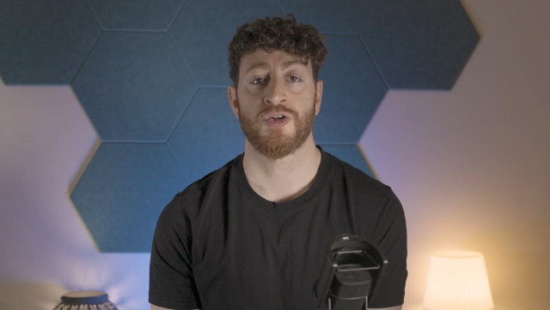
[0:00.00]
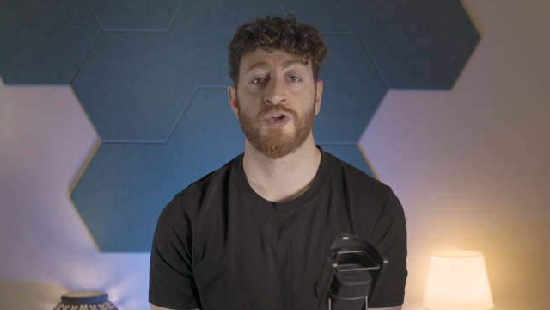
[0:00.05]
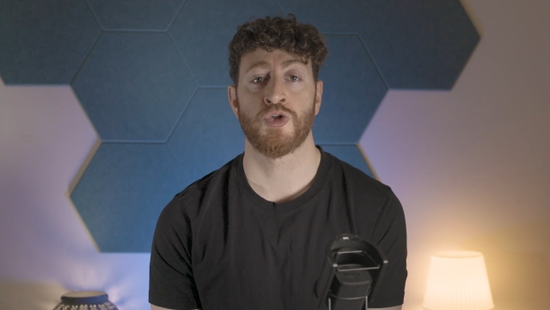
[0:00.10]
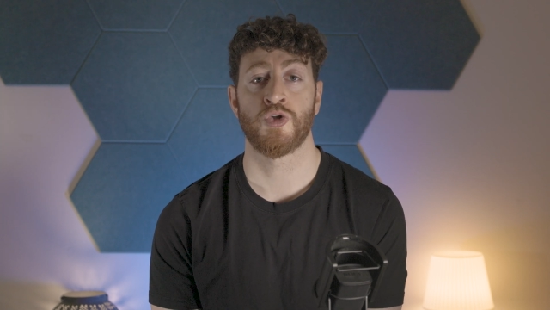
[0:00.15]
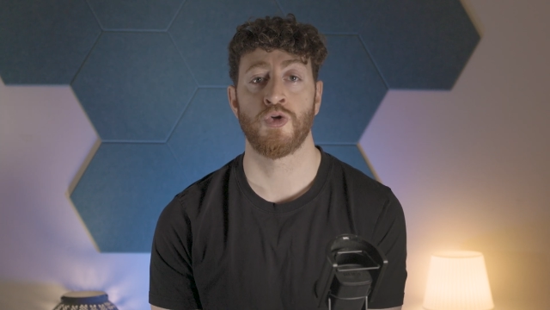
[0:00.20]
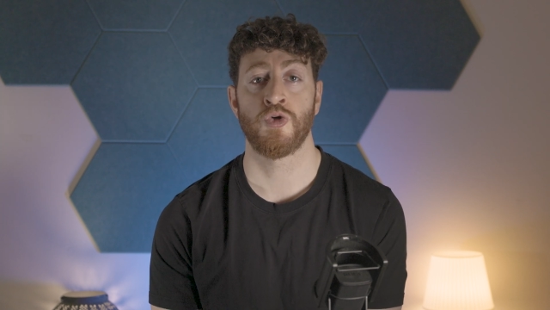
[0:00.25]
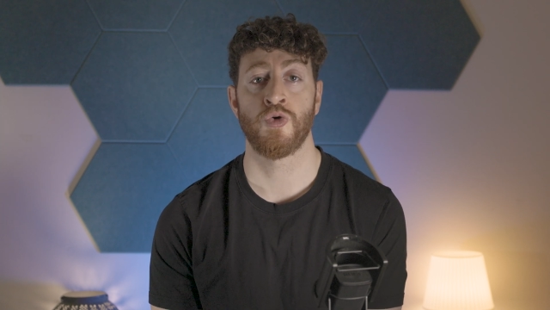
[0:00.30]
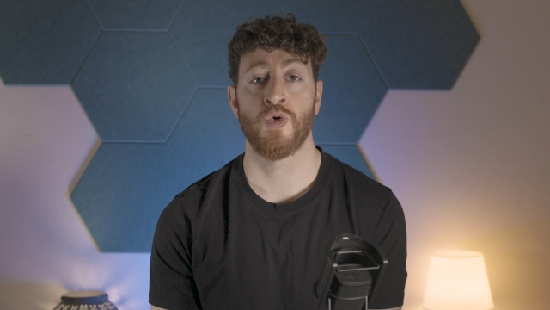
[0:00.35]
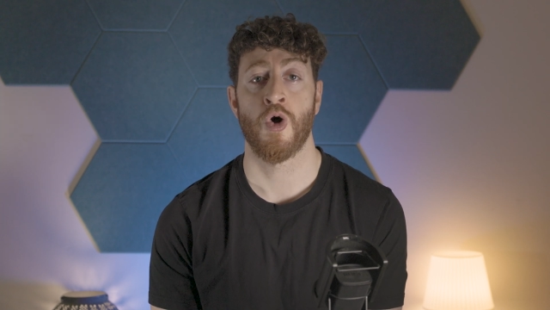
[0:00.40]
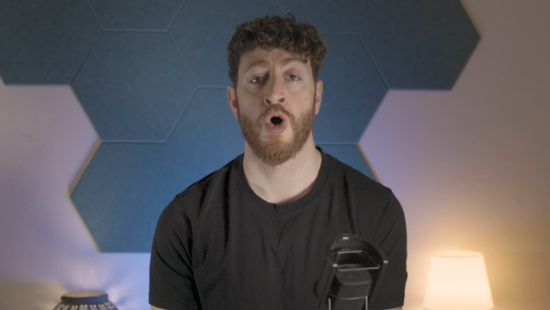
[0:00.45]

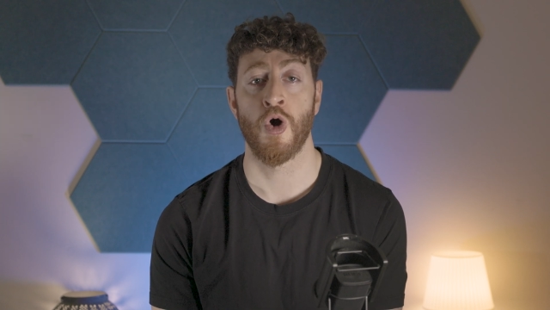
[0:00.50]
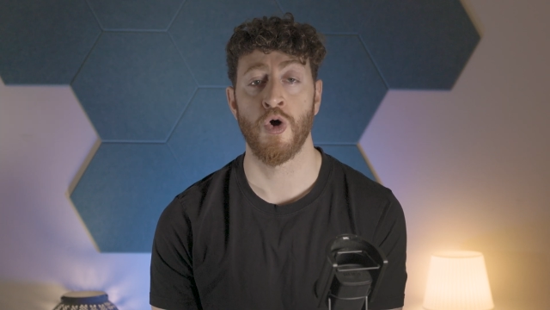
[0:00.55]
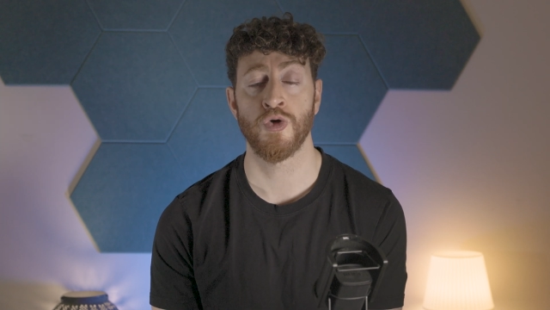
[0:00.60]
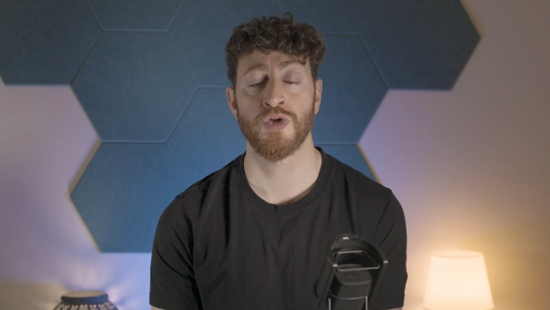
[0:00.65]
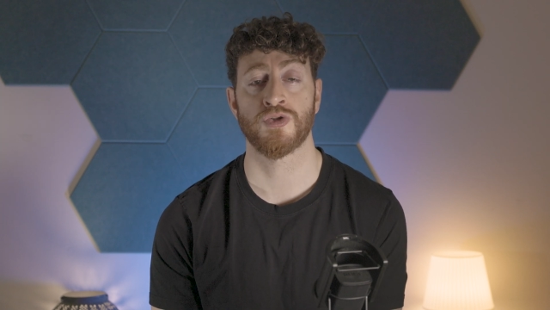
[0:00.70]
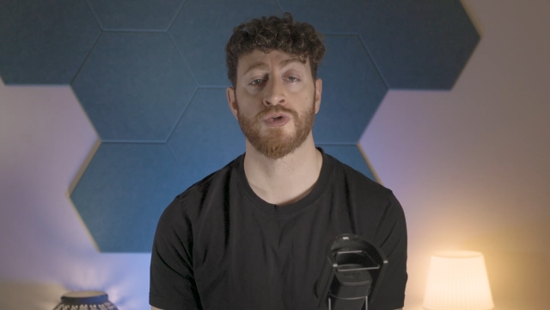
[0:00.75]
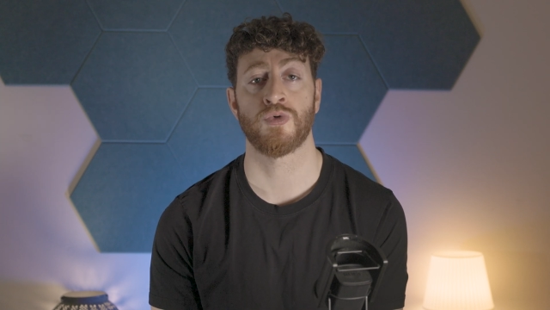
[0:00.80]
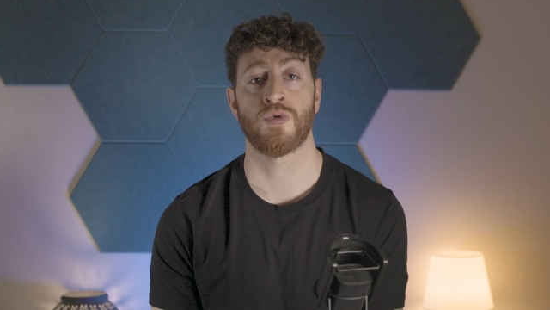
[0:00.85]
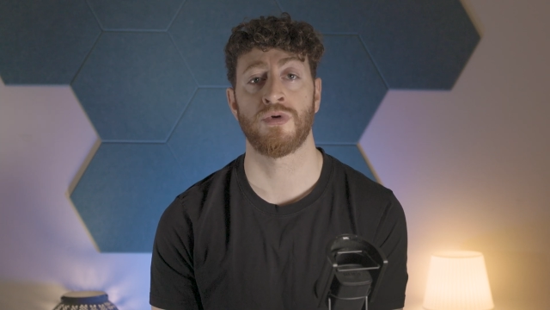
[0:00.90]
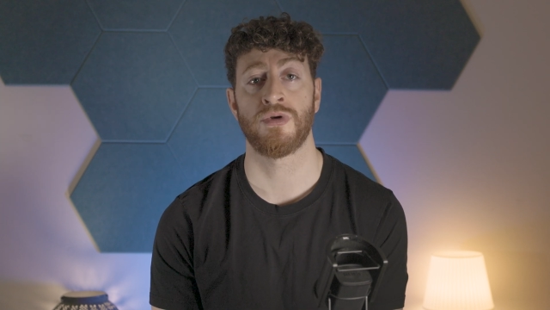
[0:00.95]
to
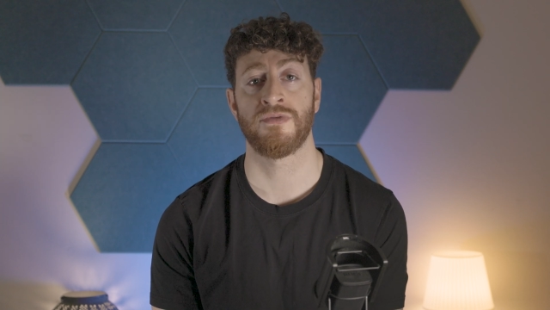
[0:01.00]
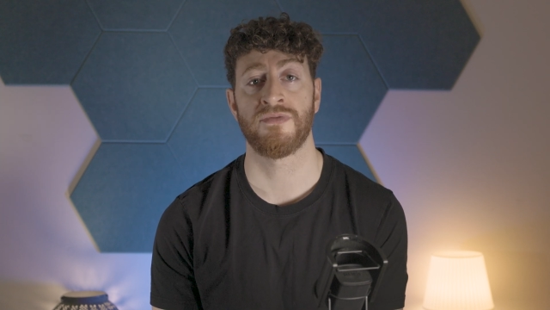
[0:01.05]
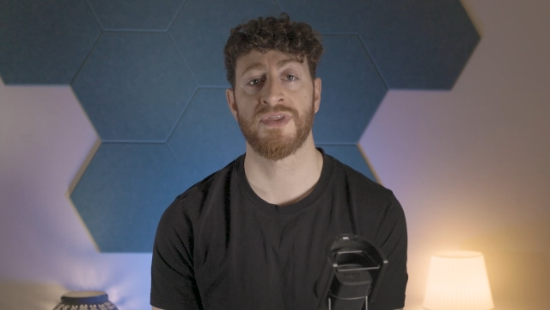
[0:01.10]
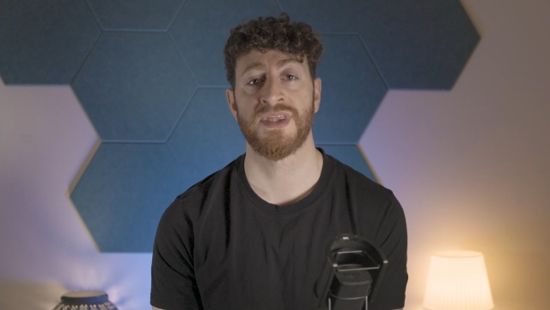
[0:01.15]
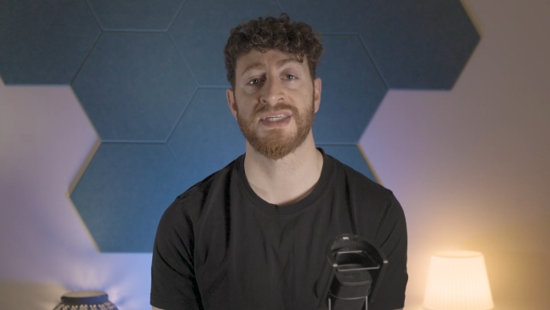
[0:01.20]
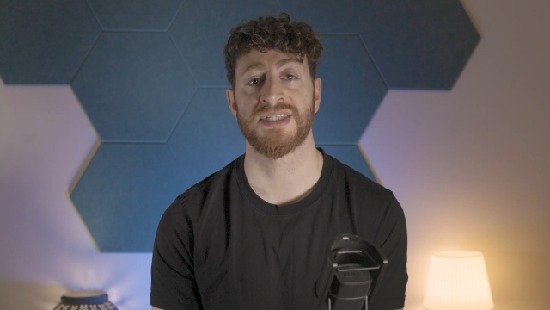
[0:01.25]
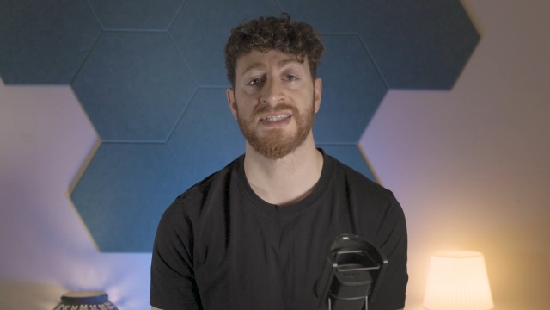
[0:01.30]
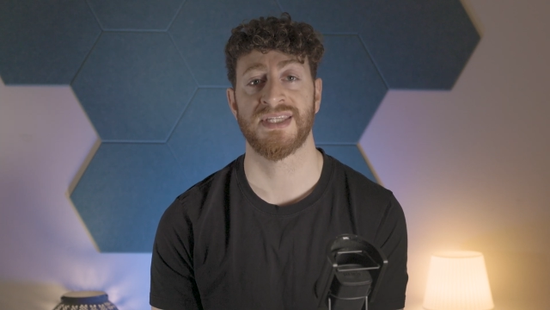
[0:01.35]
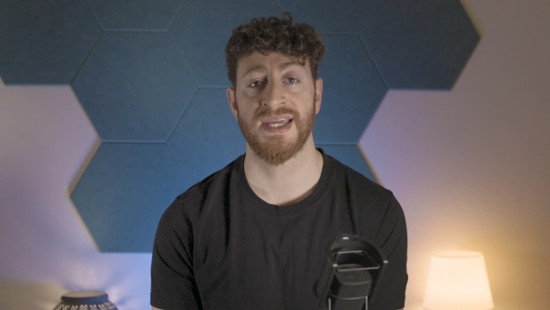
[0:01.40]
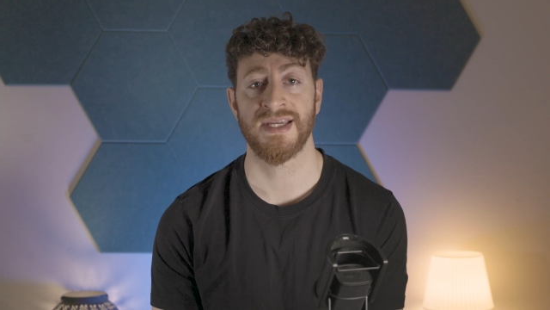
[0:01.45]
host all of
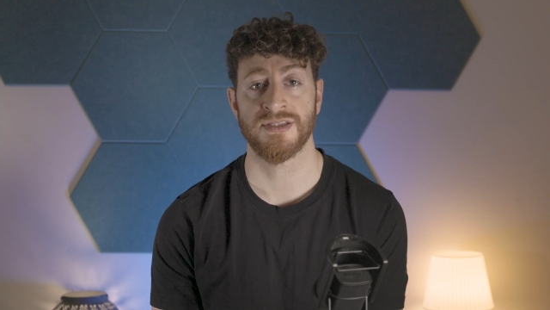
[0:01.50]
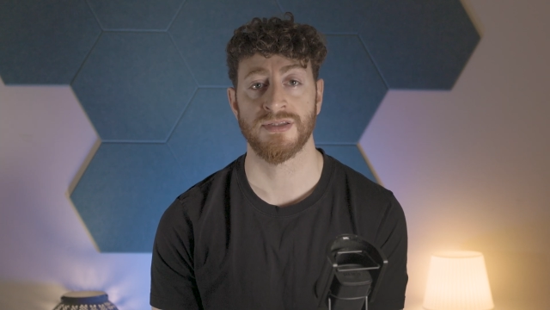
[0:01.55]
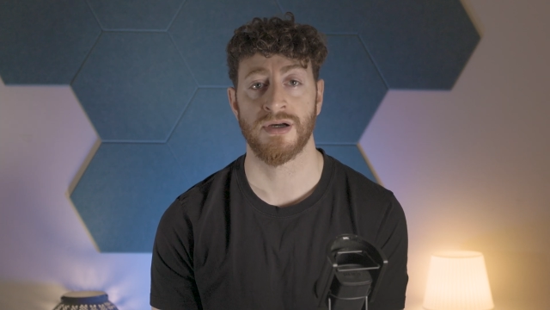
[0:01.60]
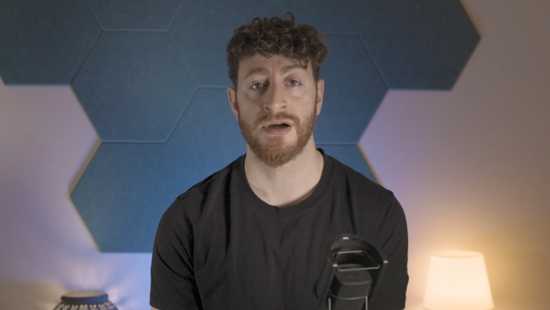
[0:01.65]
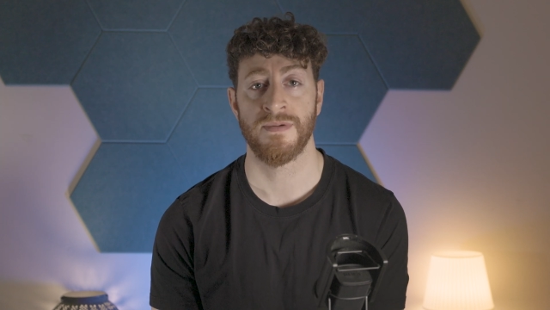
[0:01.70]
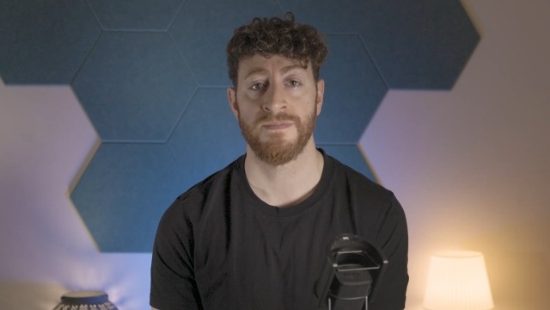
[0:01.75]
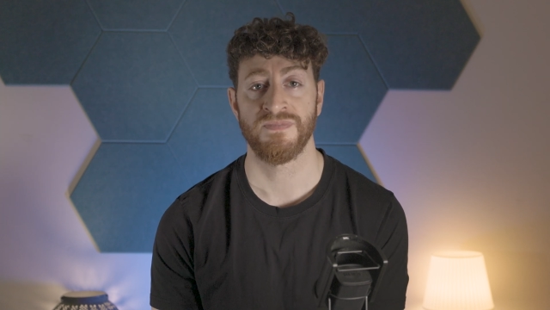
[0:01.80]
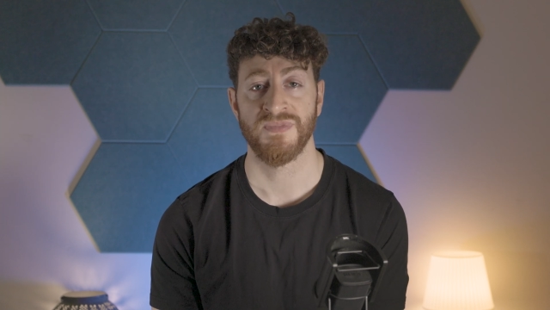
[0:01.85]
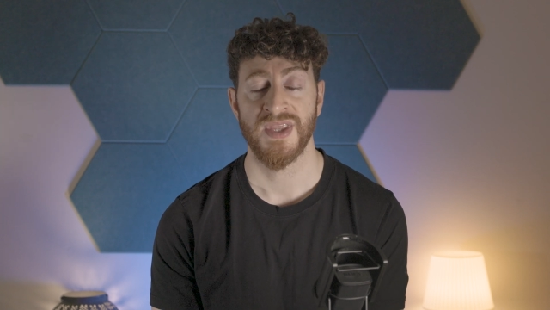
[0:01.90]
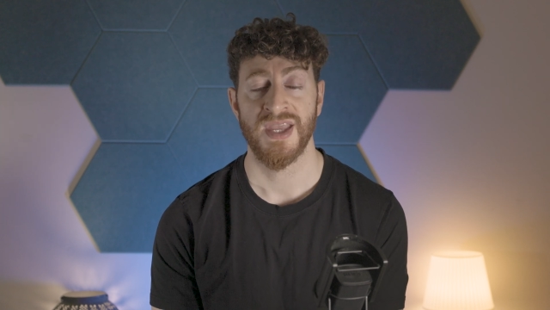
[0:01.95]
this data.